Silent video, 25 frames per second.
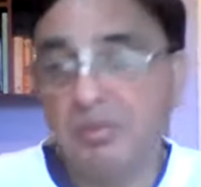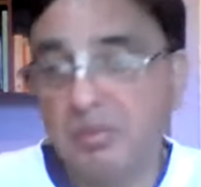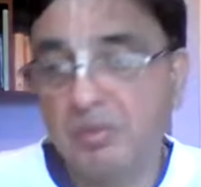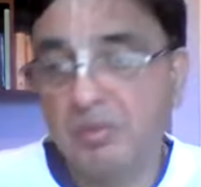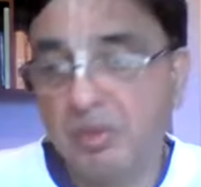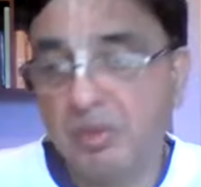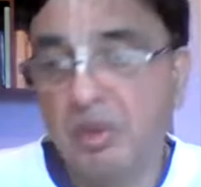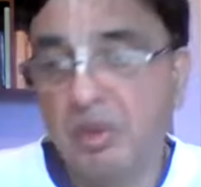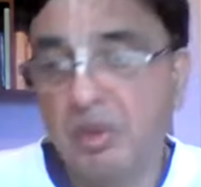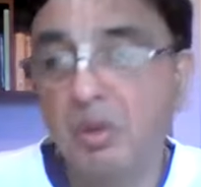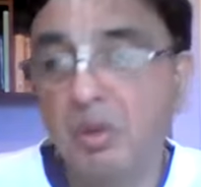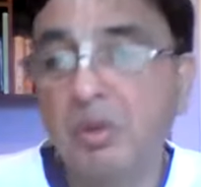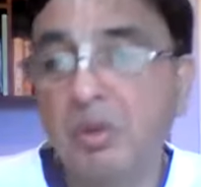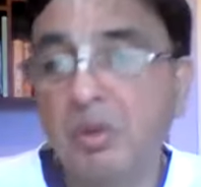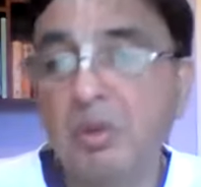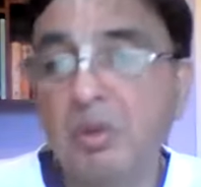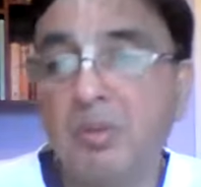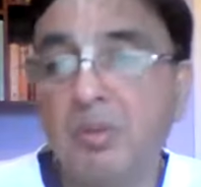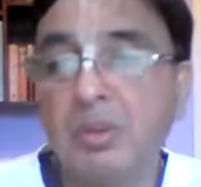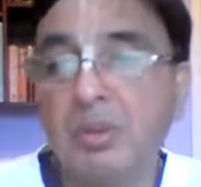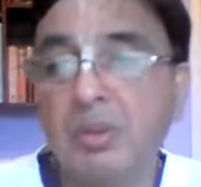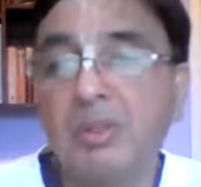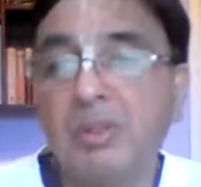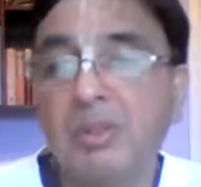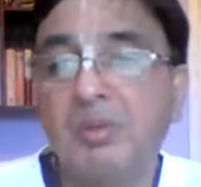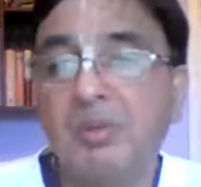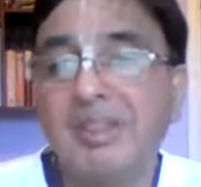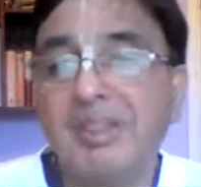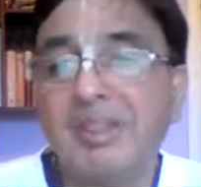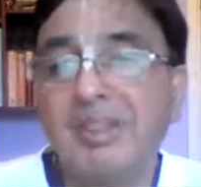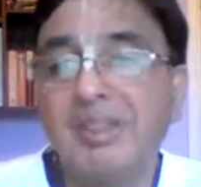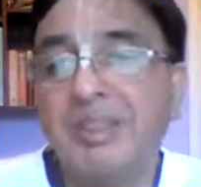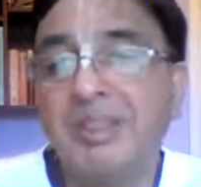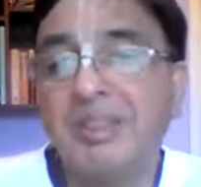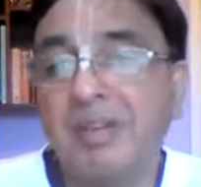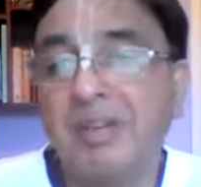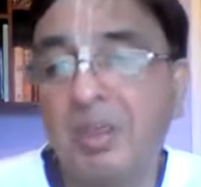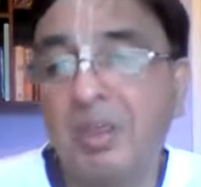we do what
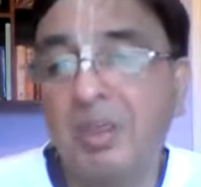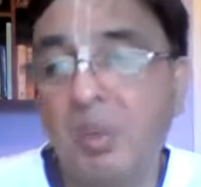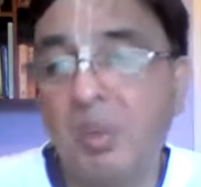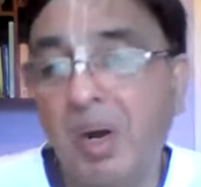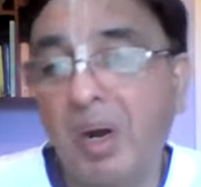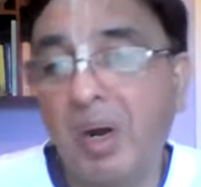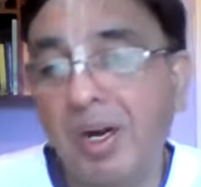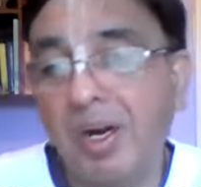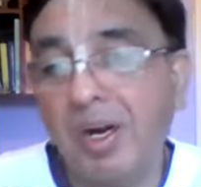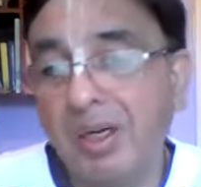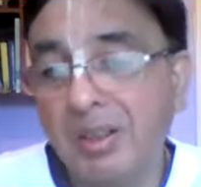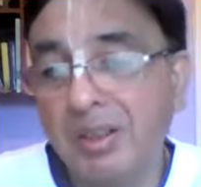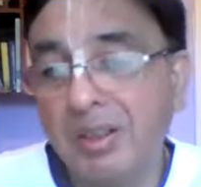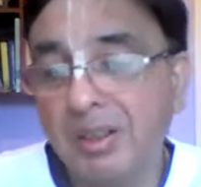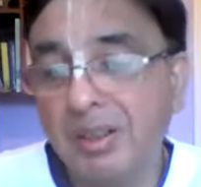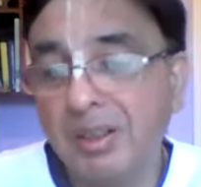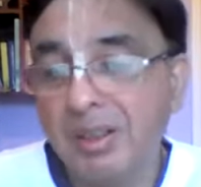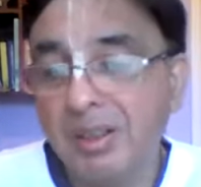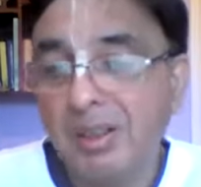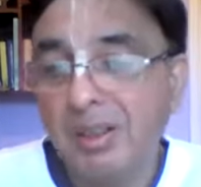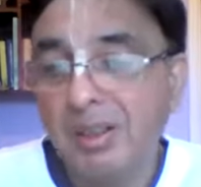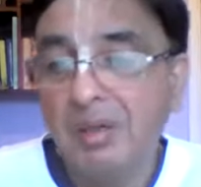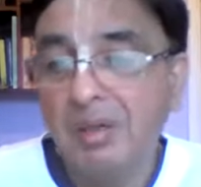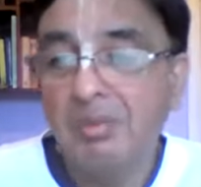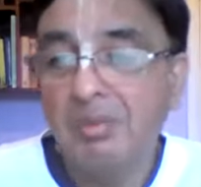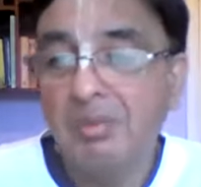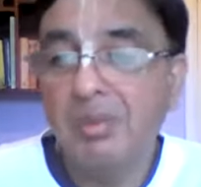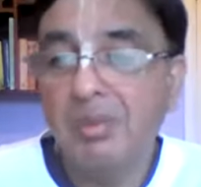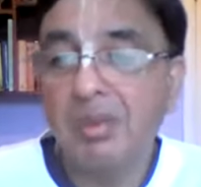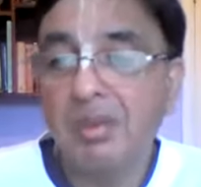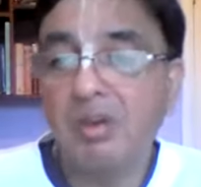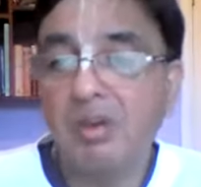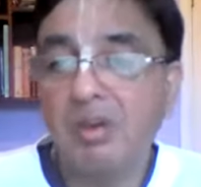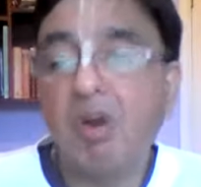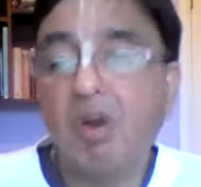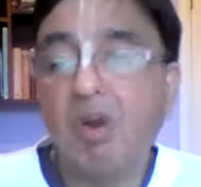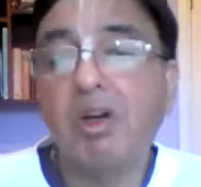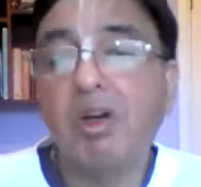is required,
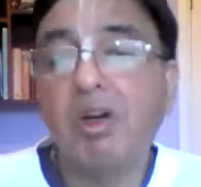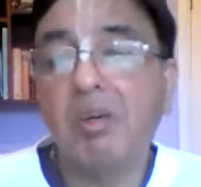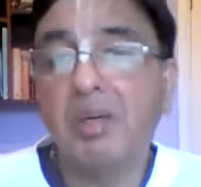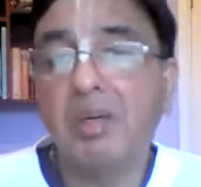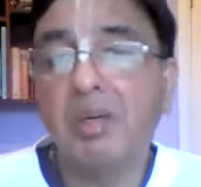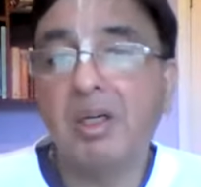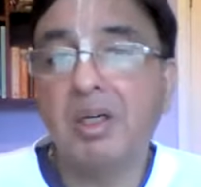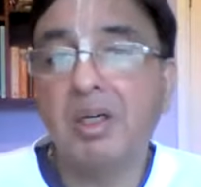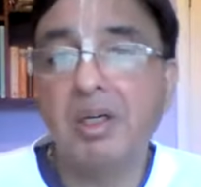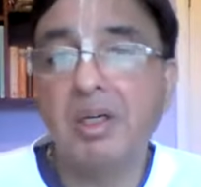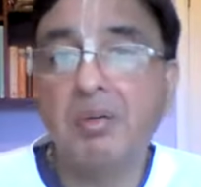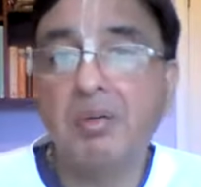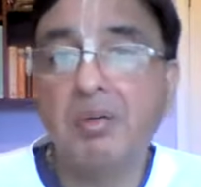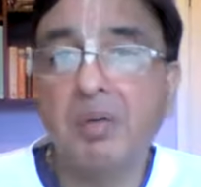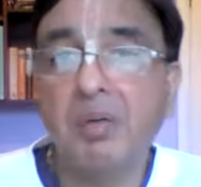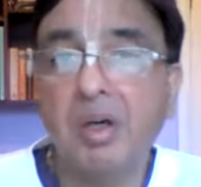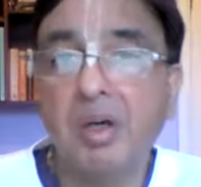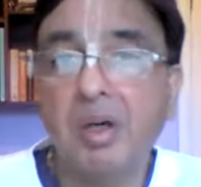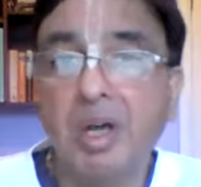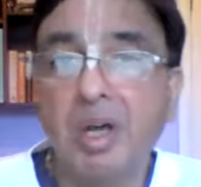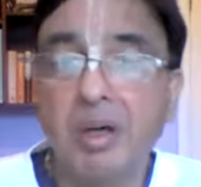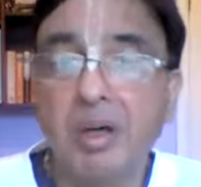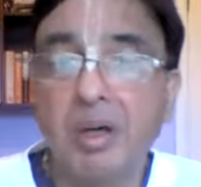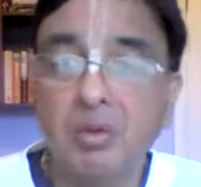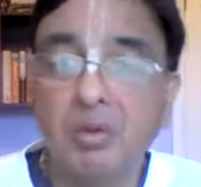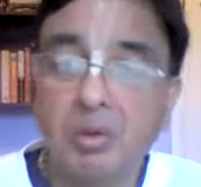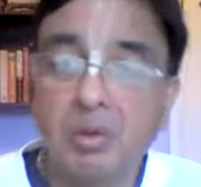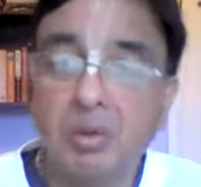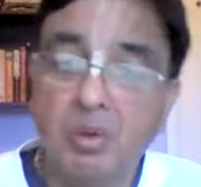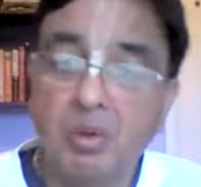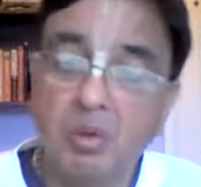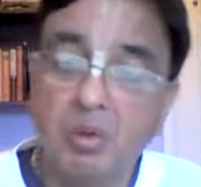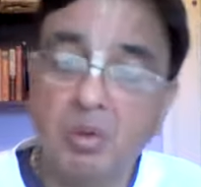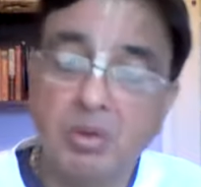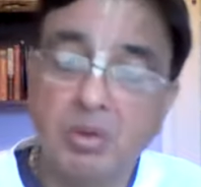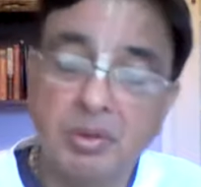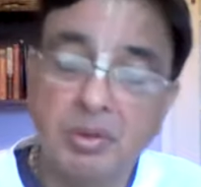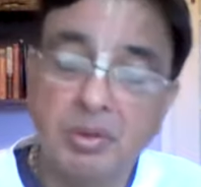but ultimately we rely on the
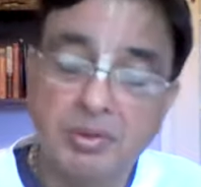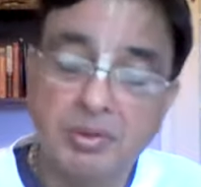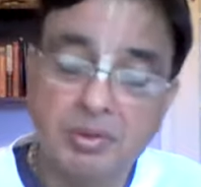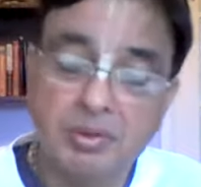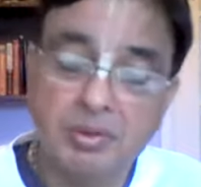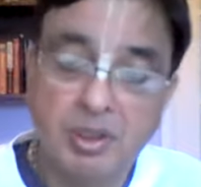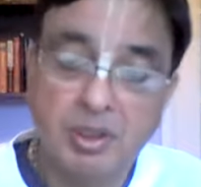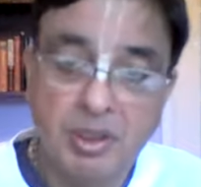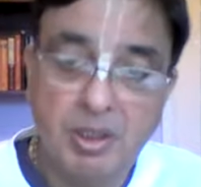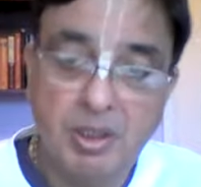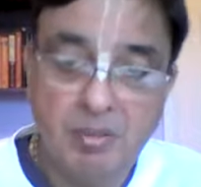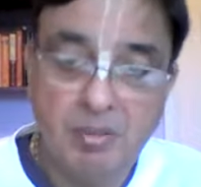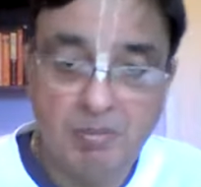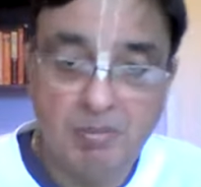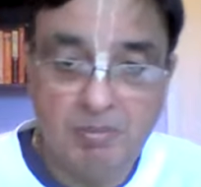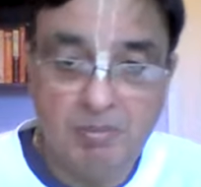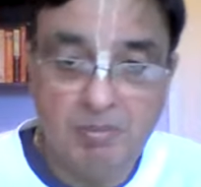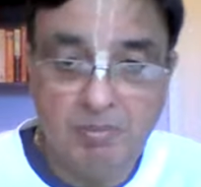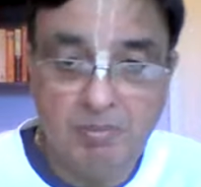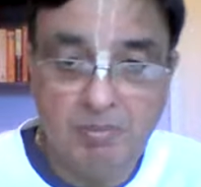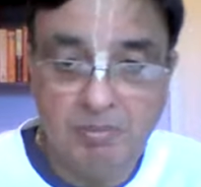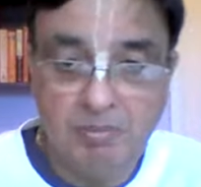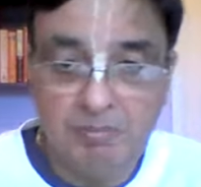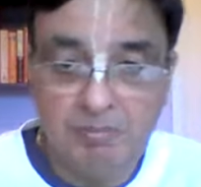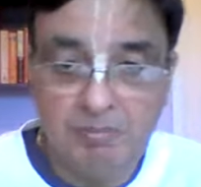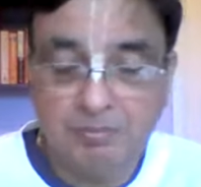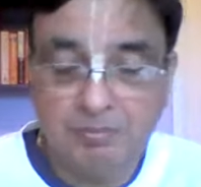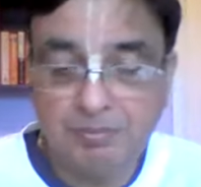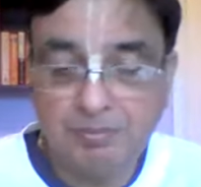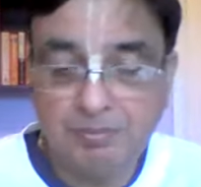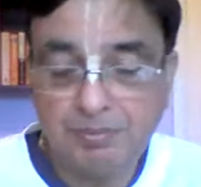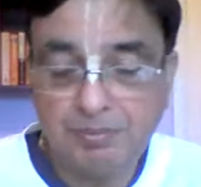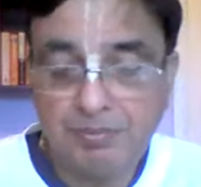Lord.